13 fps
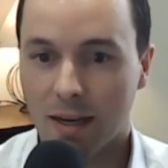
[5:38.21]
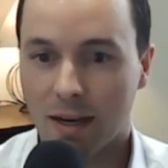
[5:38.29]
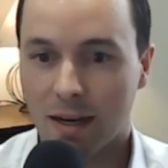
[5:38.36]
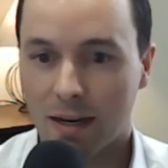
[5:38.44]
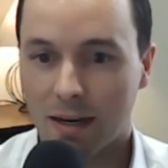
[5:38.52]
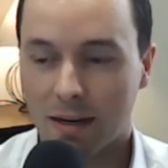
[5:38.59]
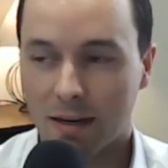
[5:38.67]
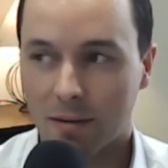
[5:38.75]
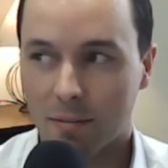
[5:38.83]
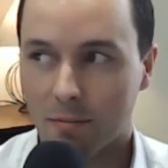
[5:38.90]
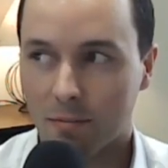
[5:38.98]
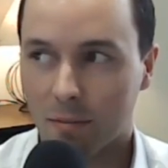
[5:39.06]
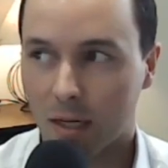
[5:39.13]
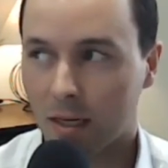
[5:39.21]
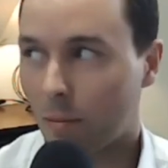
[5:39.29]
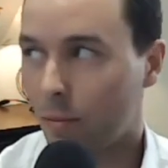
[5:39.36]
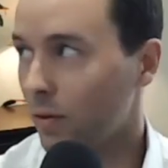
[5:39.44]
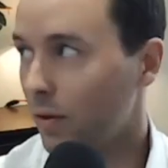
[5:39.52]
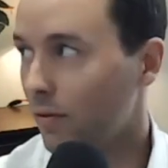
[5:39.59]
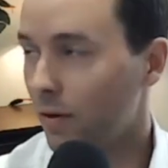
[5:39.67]
A
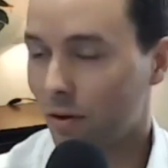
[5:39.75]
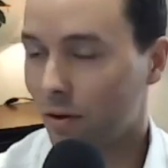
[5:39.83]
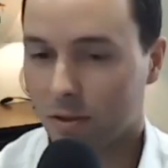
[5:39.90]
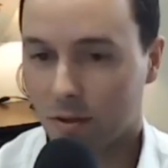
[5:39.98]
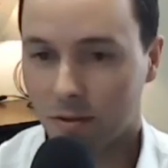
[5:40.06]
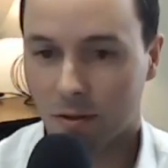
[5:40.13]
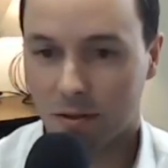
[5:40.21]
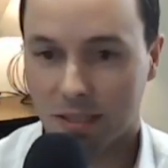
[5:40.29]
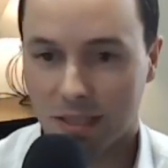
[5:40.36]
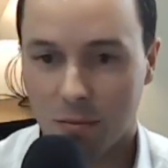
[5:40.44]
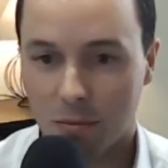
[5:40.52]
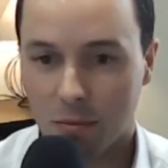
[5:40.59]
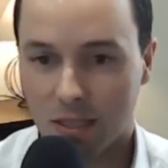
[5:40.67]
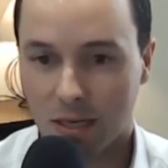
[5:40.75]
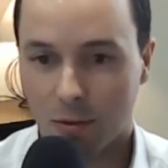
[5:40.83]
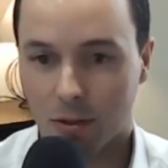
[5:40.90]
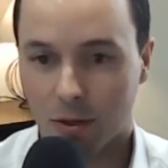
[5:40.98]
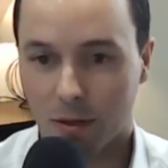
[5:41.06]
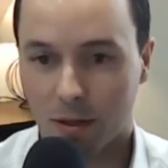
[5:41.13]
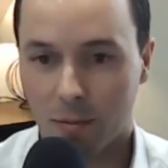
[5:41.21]
couple of the folks on CNBC were
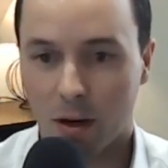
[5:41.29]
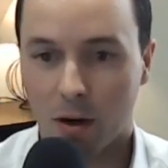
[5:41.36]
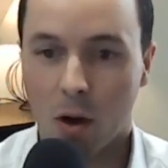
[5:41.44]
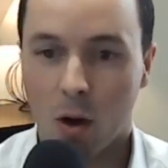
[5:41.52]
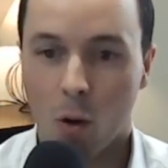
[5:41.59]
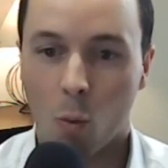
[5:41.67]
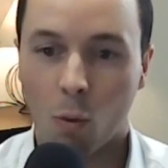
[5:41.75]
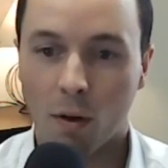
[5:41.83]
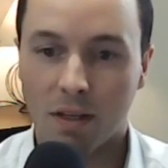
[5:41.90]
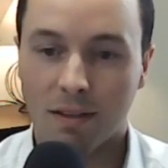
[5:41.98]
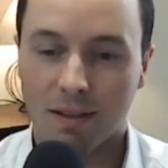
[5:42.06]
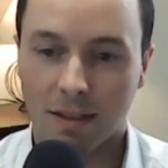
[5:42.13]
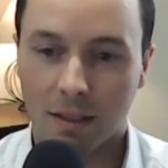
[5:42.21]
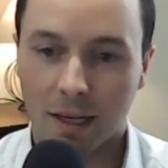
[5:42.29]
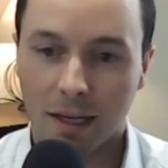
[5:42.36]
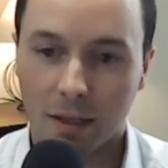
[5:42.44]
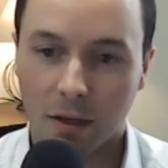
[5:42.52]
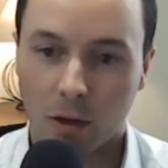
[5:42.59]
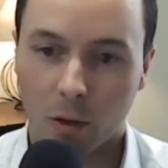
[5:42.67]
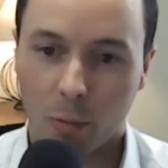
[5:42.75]
talking about, what do you think the
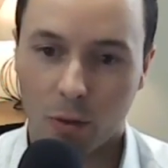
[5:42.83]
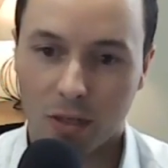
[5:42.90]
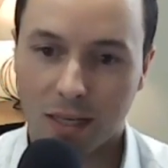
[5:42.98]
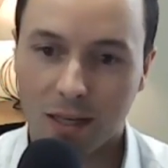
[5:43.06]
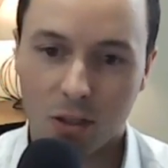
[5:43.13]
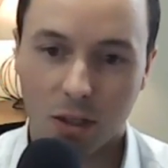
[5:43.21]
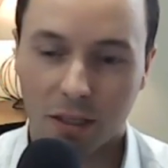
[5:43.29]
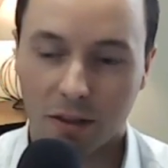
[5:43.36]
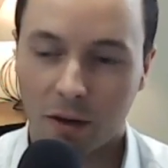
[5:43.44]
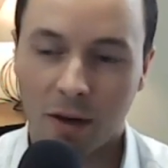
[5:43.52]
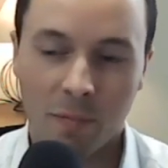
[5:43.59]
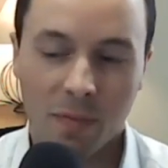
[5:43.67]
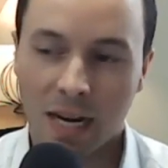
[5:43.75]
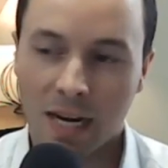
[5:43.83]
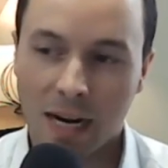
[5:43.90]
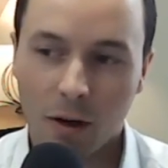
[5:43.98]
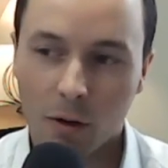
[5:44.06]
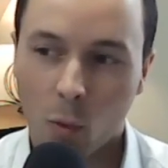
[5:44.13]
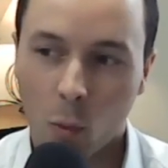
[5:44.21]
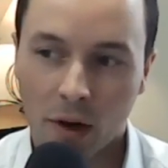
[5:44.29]
likelihood or percentage likelihood? And I
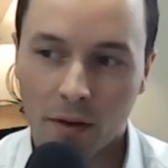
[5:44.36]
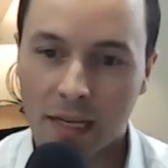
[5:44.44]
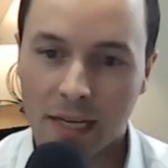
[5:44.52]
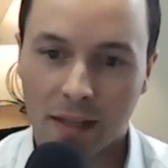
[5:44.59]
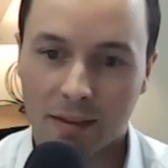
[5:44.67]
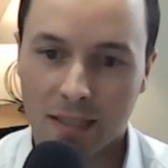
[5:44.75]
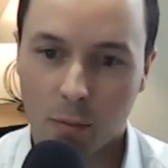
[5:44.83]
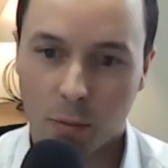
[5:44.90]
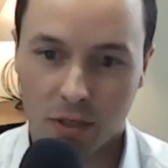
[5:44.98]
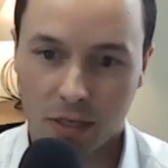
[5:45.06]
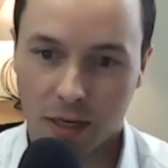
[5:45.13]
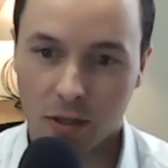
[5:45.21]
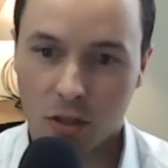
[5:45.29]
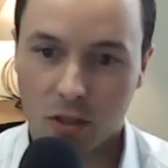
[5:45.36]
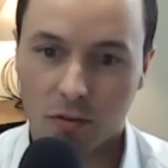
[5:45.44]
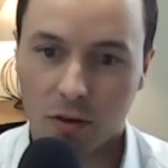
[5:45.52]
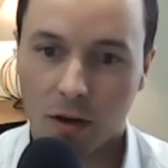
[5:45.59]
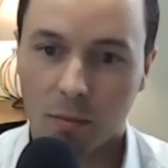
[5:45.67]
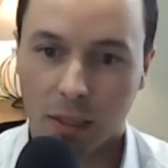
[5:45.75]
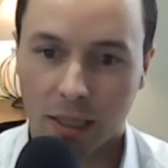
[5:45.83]
don't know where they get these percentages
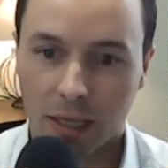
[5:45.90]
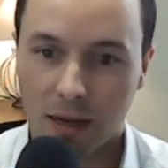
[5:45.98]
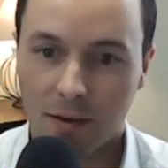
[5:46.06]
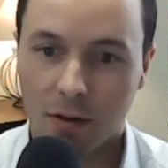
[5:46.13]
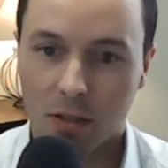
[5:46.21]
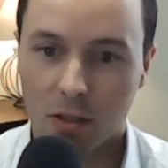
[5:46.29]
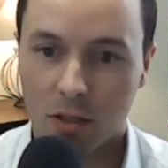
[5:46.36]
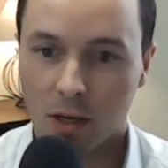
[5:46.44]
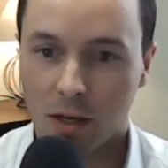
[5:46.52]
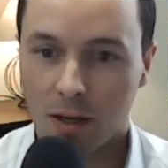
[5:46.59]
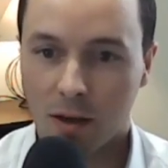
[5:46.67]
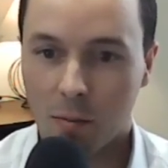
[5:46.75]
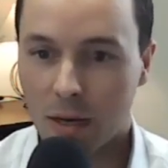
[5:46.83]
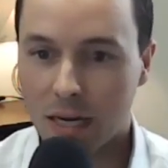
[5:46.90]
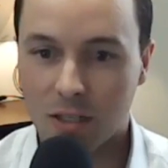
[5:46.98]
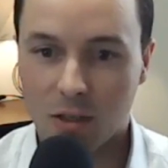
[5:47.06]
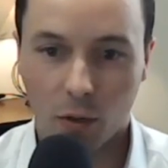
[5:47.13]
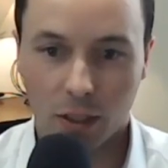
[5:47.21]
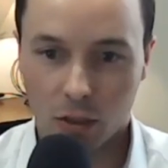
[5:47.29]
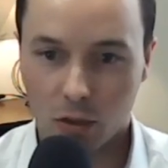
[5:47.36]
from. Like, if it's
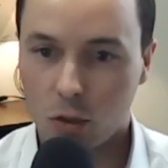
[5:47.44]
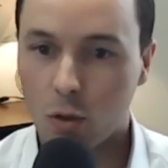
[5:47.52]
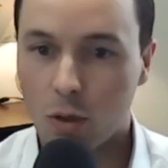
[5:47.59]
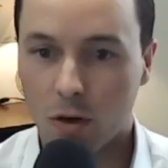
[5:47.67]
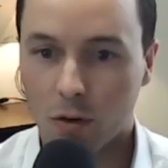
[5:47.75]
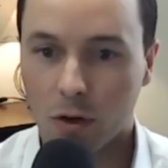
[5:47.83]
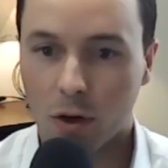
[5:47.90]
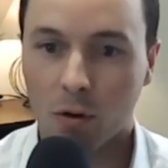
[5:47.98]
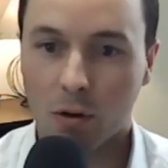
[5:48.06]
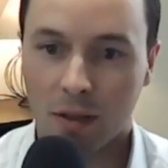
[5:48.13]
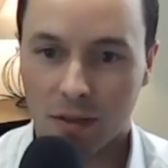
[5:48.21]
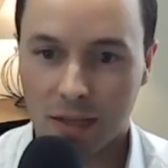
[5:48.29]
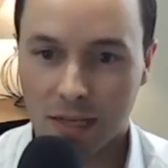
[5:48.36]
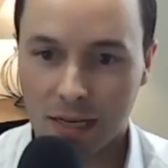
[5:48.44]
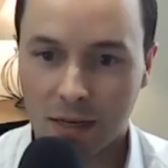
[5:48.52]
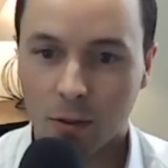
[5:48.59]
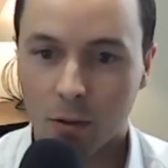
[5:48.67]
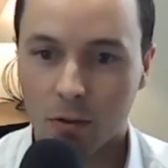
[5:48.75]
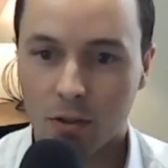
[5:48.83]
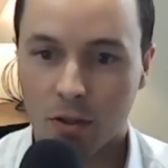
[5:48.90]
based on like a 2-year note and the
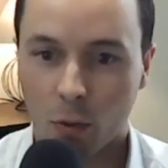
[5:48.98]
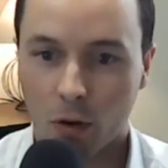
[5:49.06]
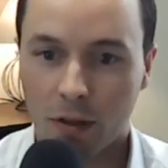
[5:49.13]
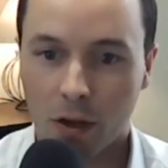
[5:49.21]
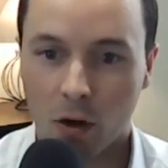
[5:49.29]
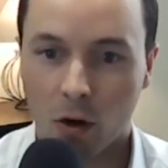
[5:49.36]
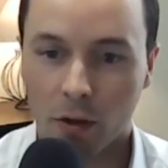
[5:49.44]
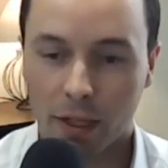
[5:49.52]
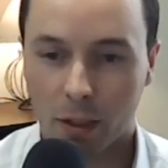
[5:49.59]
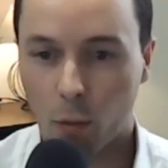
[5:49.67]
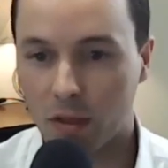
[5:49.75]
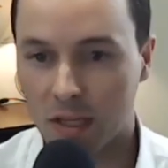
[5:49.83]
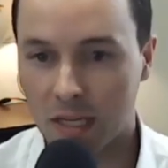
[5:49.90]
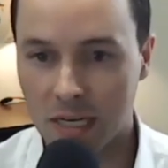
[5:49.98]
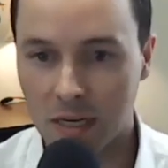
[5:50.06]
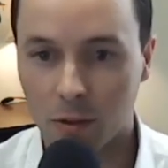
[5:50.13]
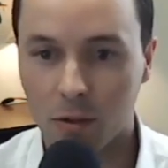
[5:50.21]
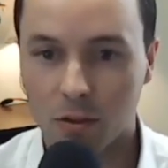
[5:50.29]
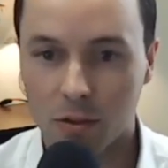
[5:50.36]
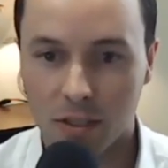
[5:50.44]
yields and where they are, like what the
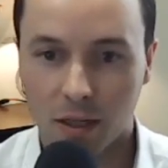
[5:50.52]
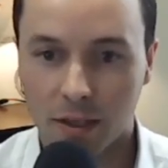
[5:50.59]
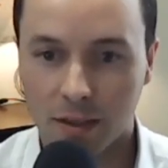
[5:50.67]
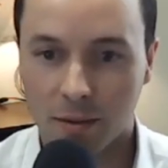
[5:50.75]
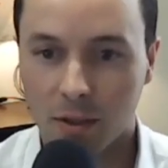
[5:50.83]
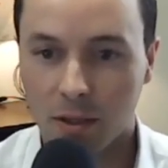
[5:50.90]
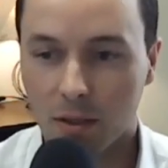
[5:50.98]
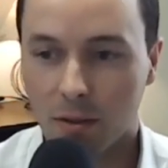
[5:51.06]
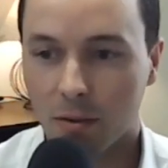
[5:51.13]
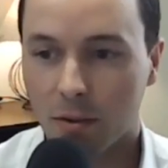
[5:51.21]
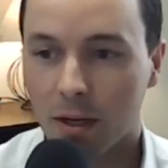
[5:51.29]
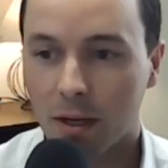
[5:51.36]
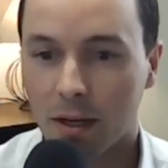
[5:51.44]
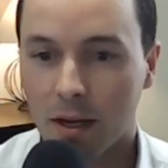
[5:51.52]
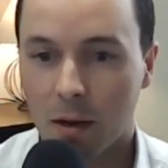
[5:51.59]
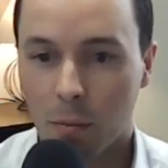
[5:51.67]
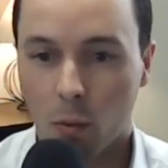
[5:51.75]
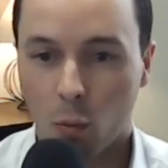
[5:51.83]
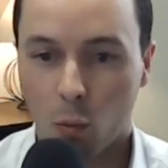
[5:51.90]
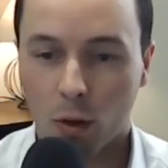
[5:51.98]
yields are telling them to do.
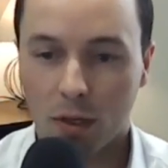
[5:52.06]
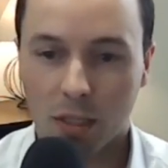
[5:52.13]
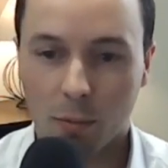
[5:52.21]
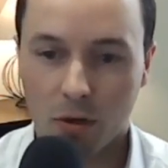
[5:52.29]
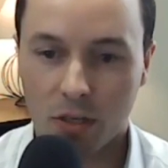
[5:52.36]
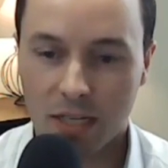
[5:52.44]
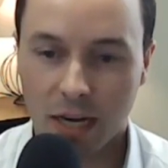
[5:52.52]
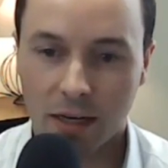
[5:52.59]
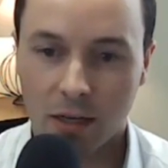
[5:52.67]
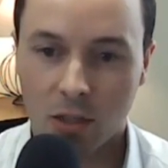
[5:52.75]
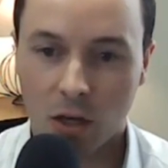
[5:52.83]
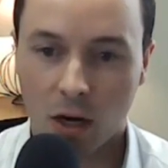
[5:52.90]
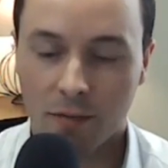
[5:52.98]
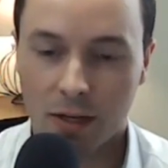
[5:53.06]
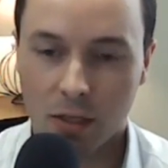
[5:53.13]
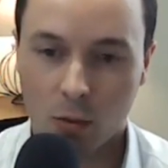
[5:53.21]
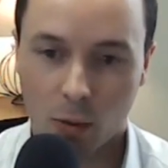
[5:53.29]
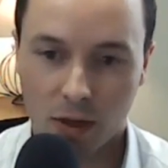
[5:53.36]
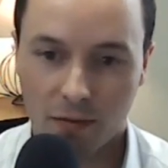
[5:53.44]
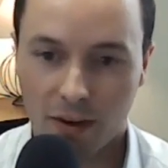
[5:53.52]
But what the percentage of a
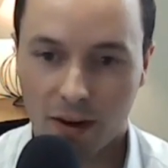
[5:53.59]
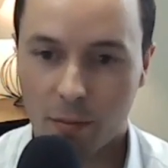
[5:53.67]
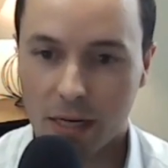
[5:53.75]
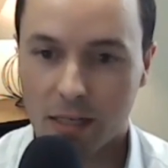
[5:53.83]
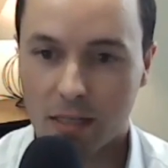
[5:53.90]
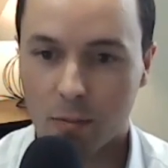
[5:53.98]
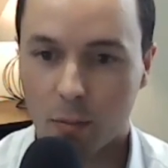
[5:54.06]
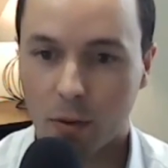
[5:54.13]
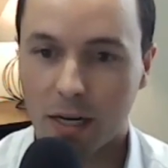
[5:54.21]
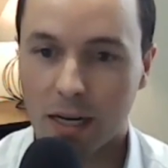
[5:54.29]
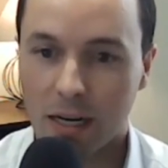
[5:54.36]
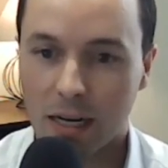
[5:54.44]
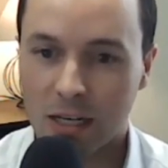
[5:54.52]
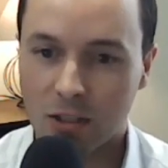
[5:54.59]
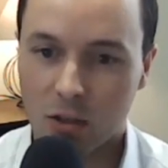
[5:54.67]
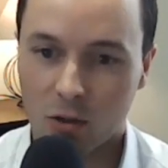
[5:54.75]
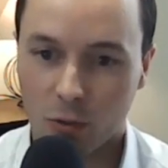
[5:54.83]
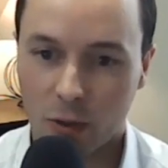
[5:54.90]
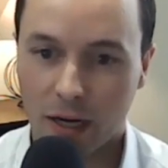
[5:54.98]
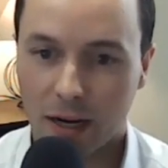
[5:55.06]
25 basis point
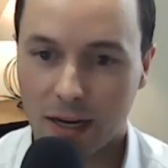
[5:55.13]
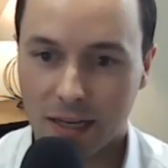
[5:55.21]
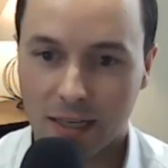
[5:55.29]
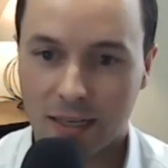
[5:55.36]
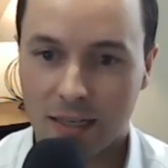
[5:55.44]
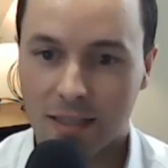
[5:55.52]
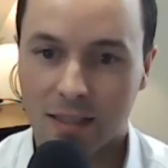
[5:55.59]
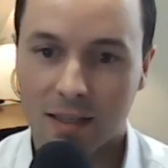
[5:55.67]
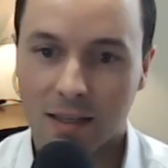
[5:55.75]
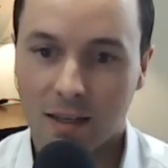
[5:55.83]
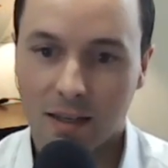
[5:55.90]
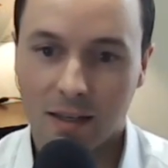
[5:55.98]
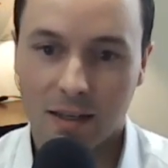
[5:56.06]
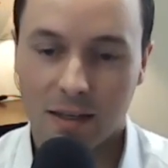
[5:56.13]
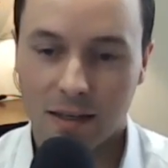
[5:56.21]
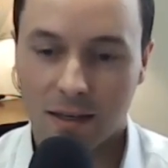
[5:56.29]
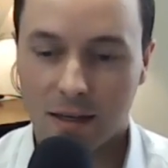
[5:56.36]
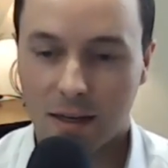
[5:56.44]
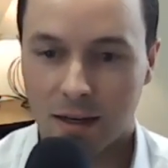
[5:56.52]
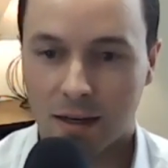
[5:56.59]
interest rate hike is
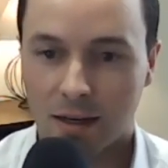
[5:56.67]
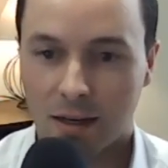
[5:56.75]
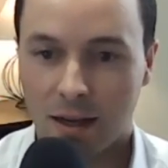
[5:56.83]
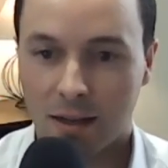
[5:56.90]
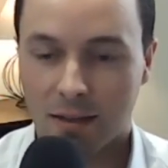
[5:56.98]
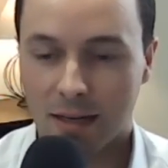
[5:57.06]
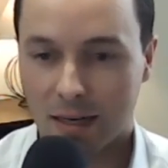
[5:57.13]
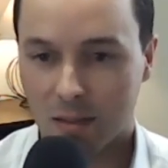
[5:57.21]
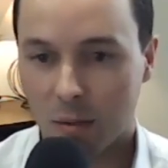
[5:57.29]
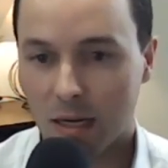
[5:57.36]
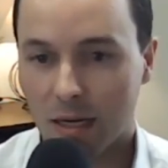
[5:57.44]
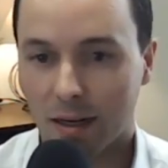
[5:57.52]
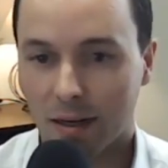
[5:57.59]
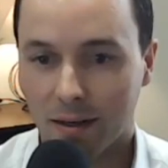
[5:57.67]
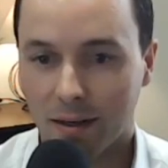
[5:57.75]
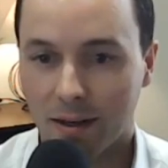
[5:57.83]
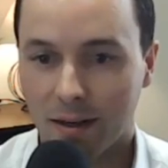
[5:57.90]
at the next meeting.